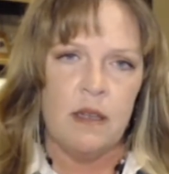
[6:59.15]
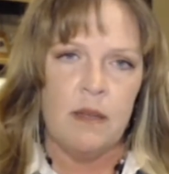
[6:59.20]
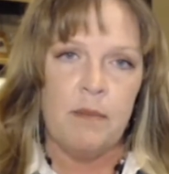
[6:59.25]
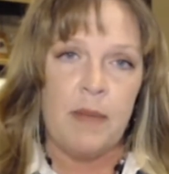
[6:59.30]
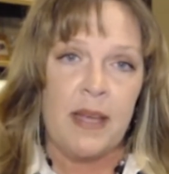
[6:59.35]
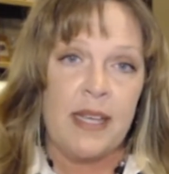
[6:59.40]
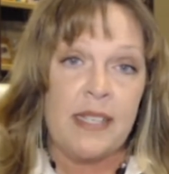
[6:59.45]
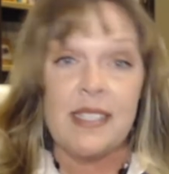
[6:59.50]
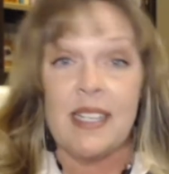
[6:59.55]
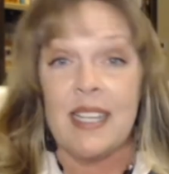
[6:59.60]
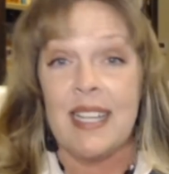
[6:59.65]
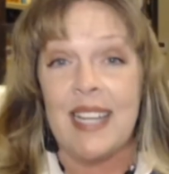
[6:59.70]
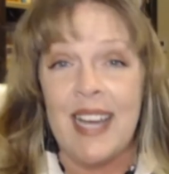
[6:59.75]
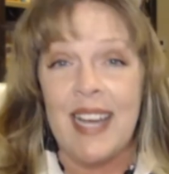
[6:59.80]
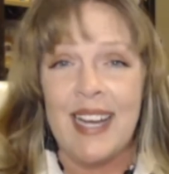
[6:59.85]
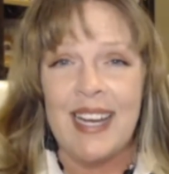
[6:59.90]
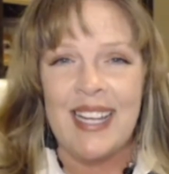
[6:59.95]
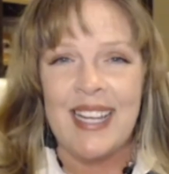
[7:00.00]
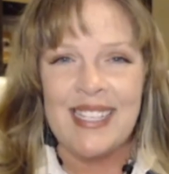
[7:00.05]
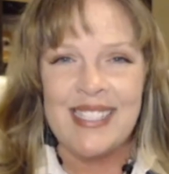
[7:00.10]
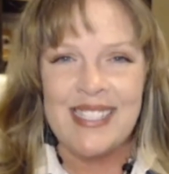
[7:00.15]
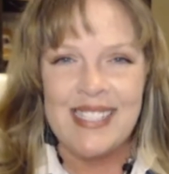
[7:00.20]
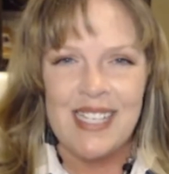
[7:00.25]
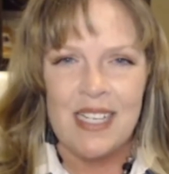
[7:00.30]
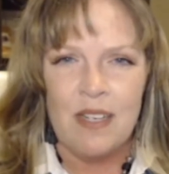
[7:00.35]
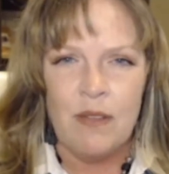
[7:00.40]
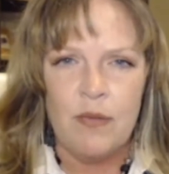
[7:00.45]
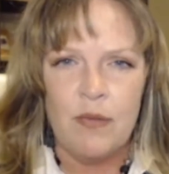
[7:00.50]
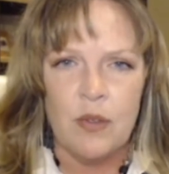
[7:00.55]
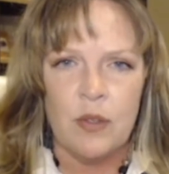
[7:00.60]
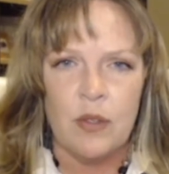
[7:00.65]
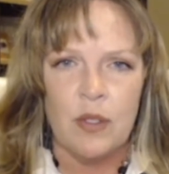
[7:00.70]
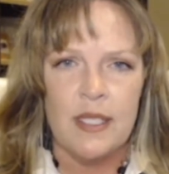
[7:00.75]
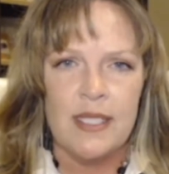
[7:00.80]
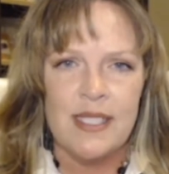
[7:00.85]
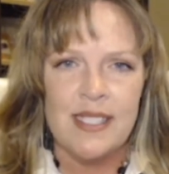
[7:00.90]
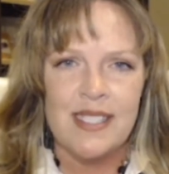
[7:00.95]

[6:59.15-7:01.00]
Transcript: basically kind of like sinful. It's